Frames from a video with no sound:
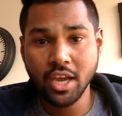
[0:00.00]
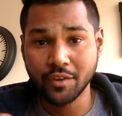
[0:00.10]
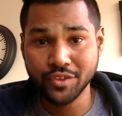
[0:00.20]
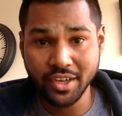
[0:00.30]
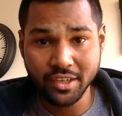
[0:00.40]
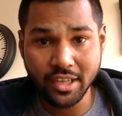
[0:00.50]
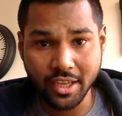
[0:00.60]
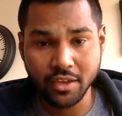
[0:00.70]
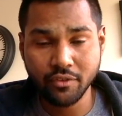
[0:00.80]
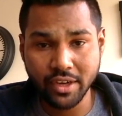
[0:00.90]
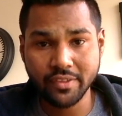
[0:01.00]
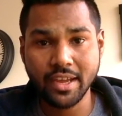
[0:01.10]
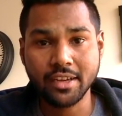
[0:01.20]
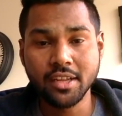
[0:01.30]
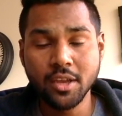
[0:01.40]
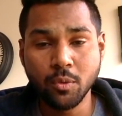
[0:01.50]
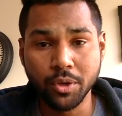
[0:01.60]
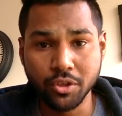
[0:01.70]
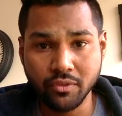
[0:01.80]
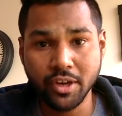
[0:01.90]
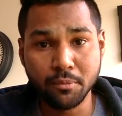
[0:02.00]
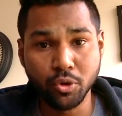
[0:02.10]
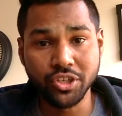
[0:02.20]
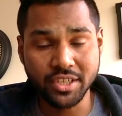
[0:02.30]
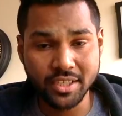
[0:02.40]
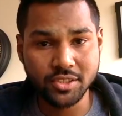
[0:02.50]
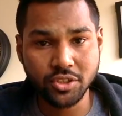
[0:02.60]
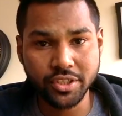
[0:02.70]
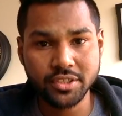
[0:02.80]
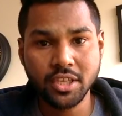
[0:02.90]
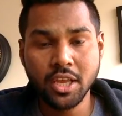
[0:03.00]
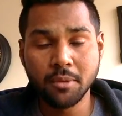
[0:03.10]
I've shared a link, find that where you'll find more details on this.